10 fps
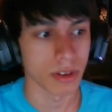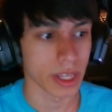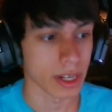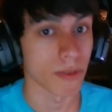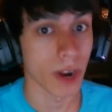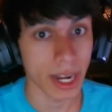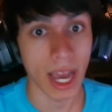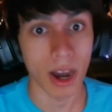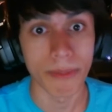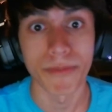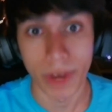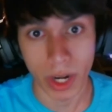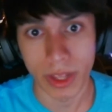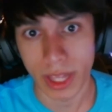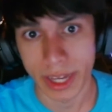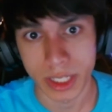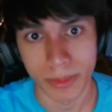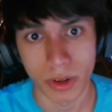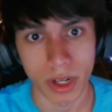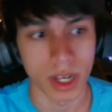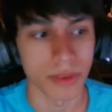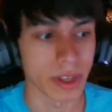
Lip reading: Like, right now, I'm very glad she broke it off,